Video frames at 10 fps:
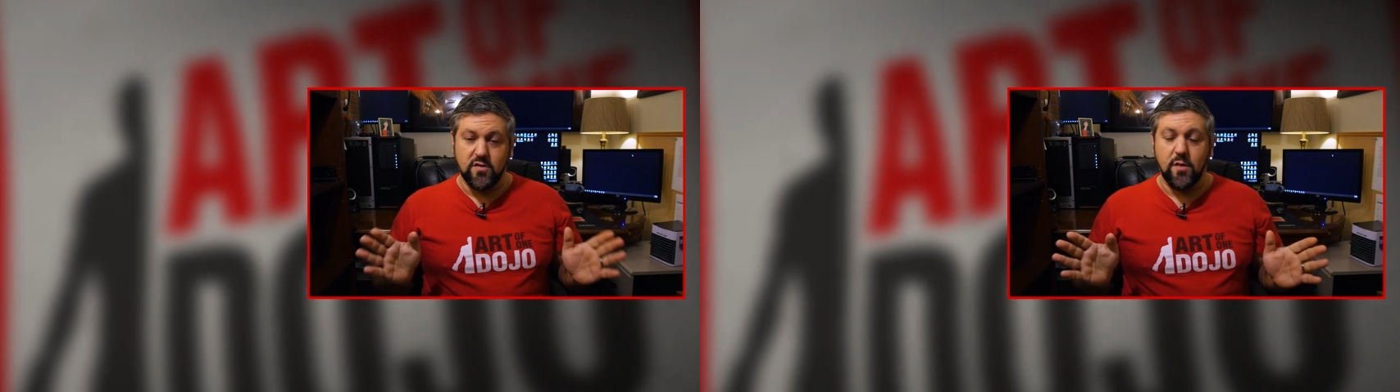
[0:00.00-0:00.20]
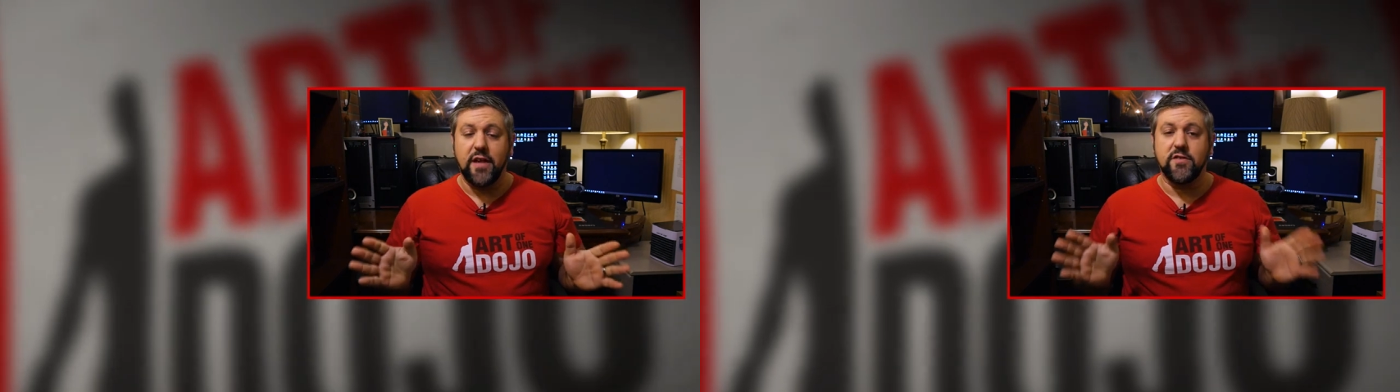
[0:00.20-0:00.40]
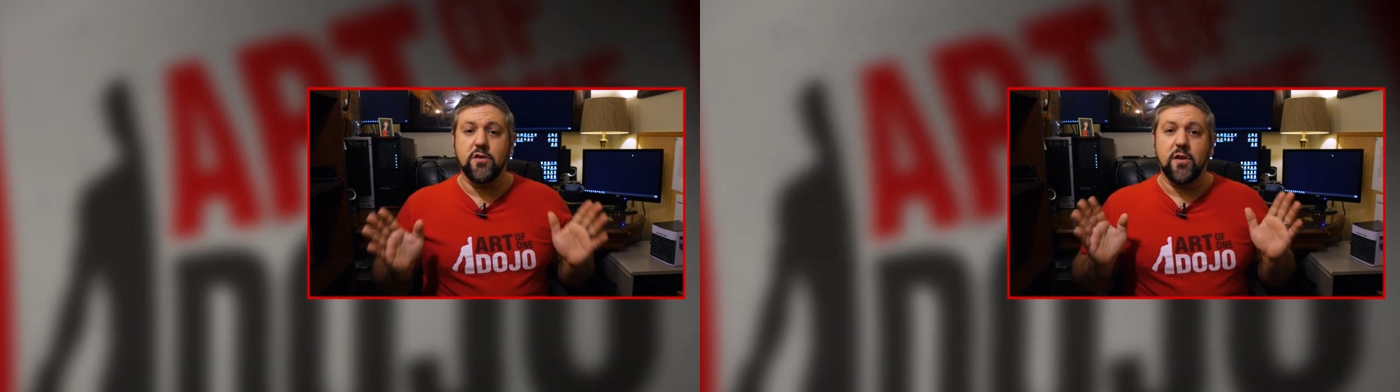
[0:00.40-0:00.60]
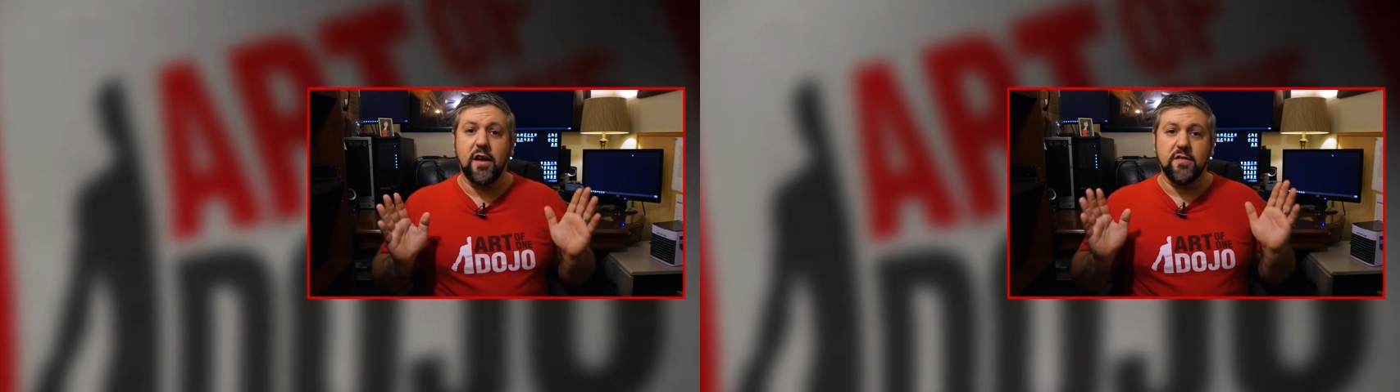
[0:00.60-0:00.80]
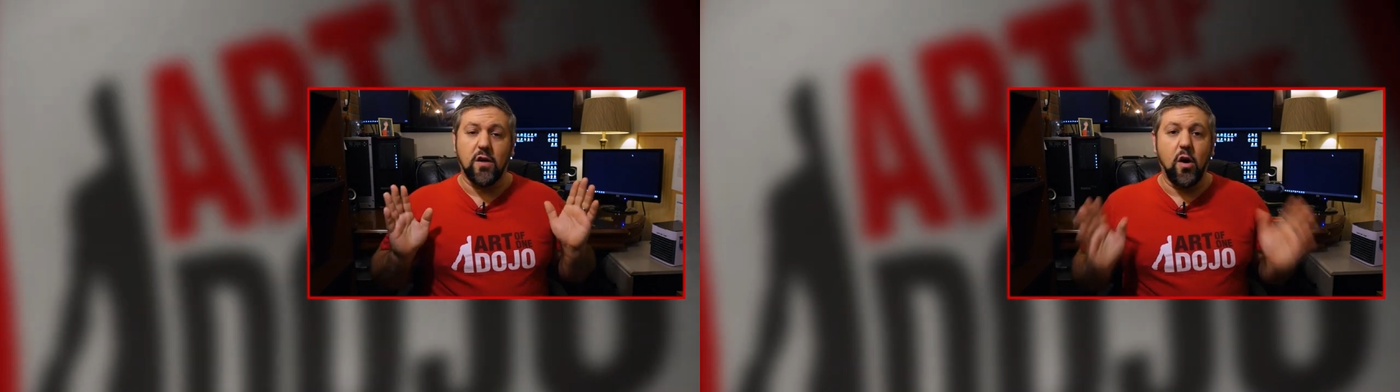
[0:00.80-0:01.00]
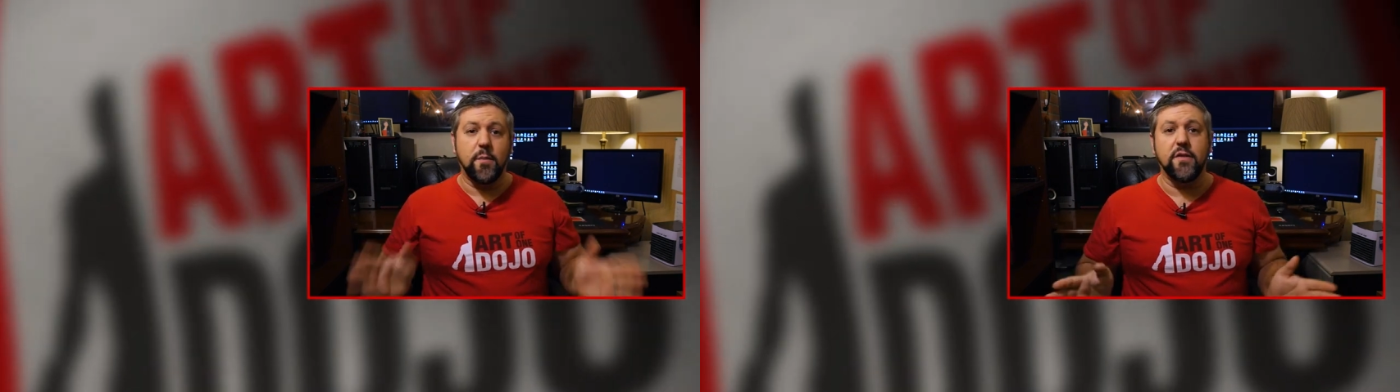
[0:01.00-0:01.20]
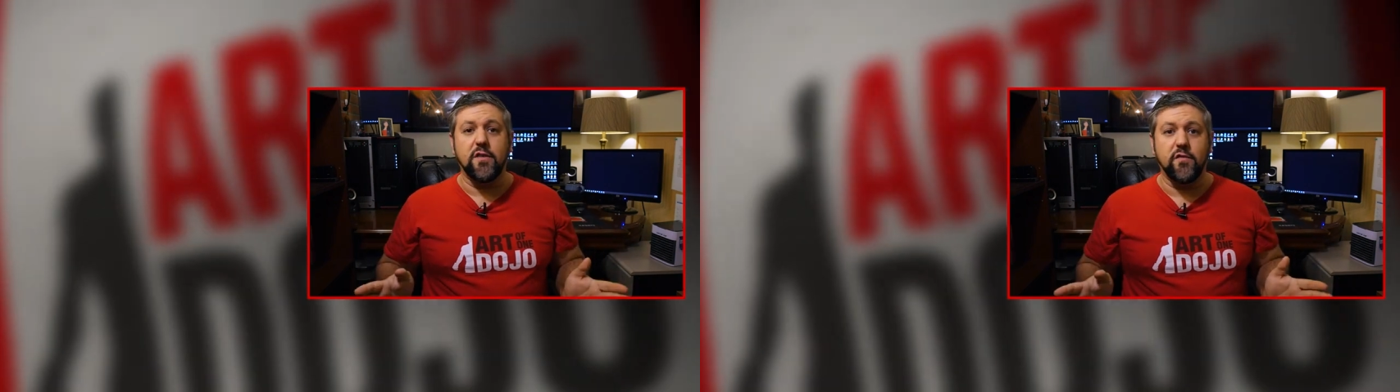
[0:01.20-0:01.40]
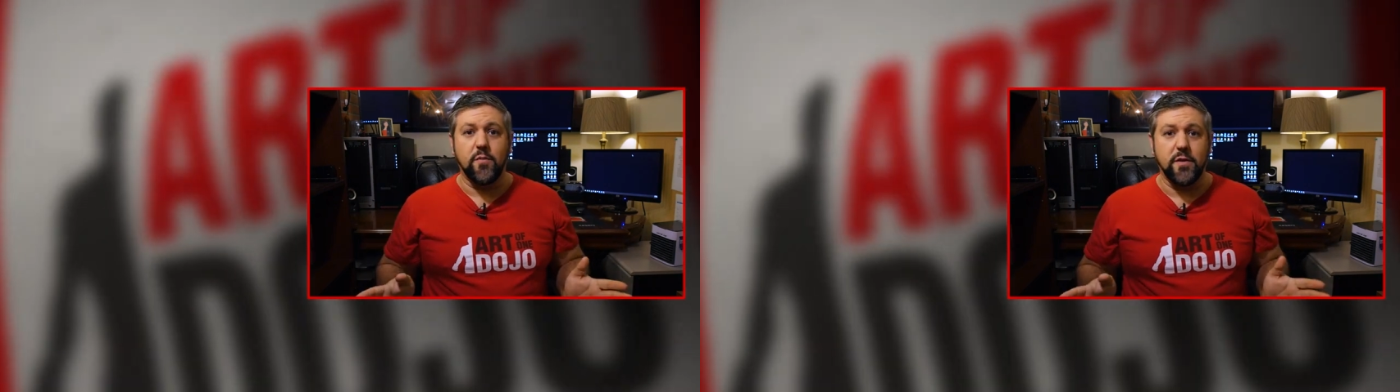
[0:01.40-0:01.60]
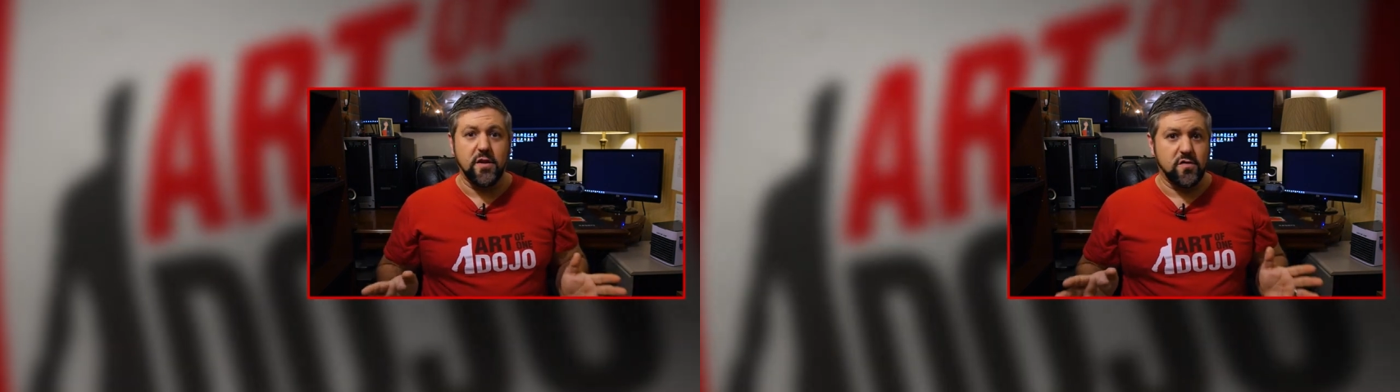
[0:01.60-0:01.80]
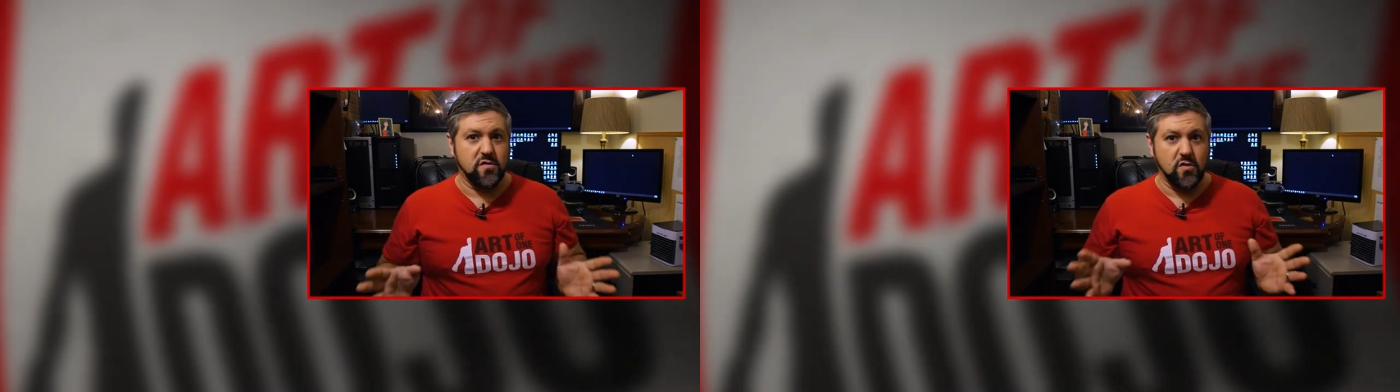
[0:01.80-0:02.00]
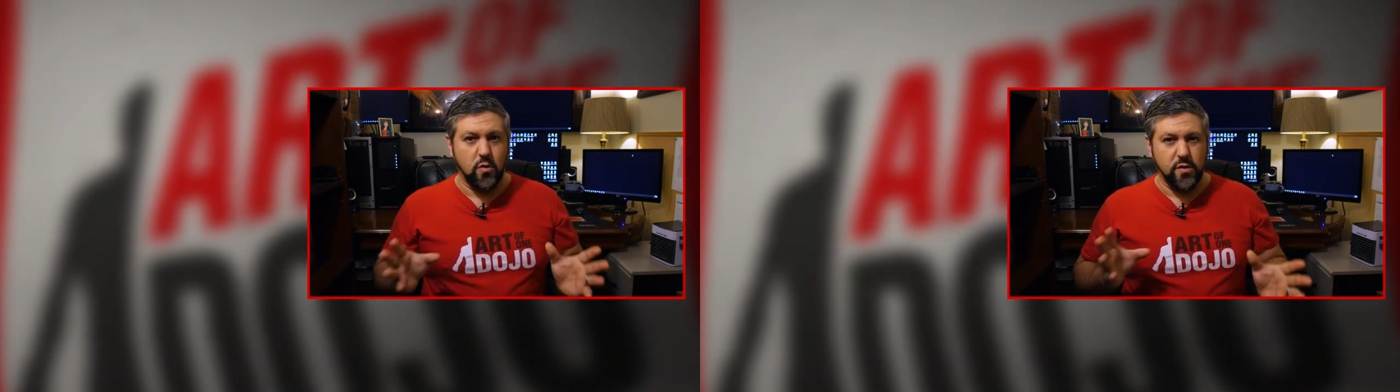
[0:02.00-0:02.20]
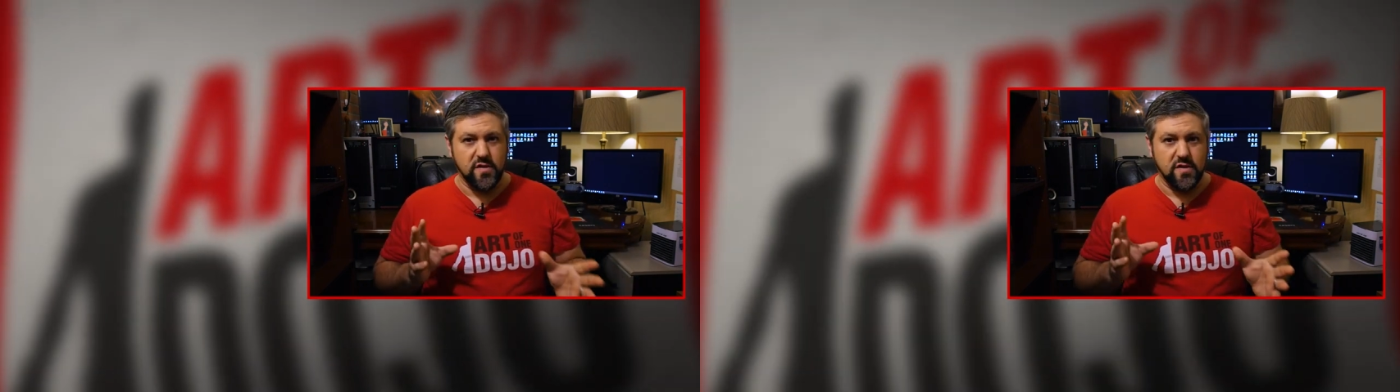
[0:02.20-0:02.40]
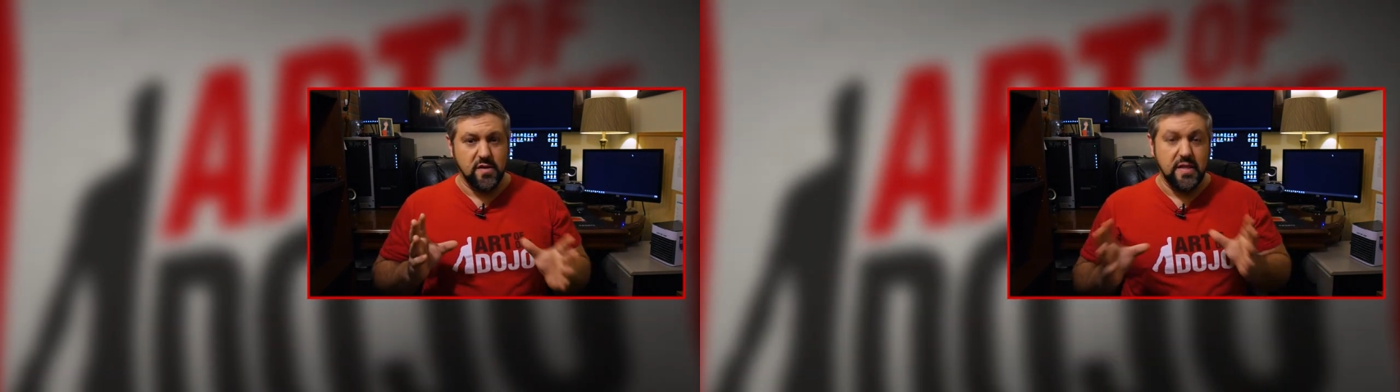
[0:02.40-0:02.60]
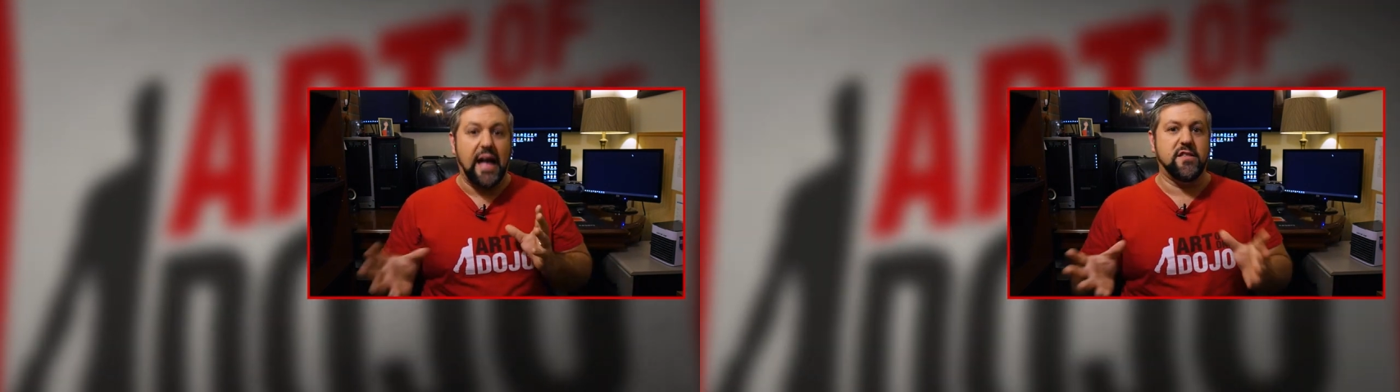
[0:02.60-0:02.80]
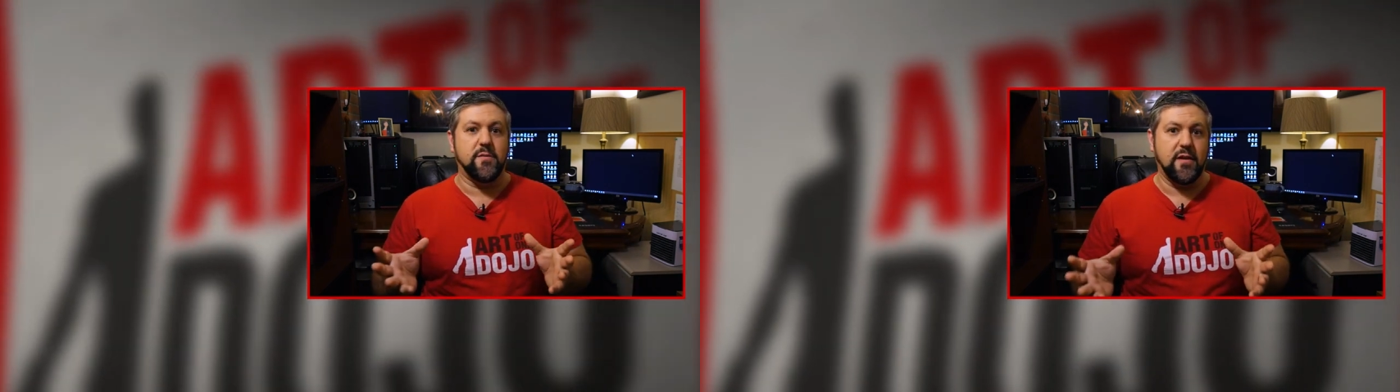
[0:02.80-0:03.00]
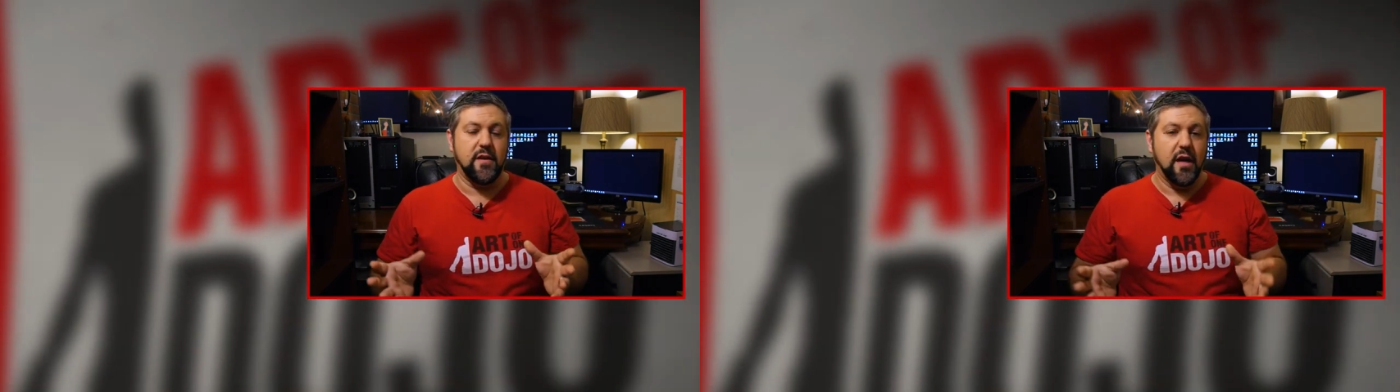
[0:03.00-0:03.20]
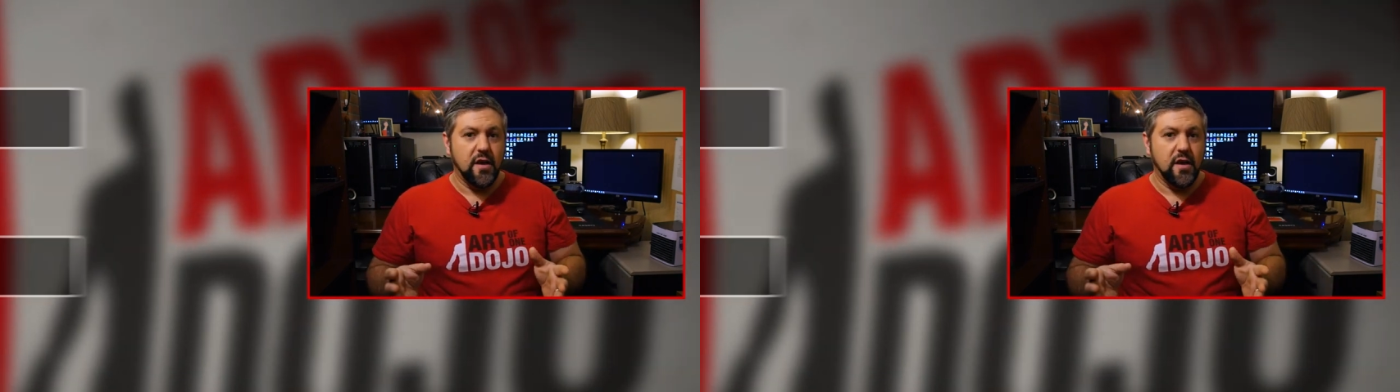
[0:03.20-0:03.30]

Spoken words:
So I'm asking you guys to all be civil because there's no reason not to be.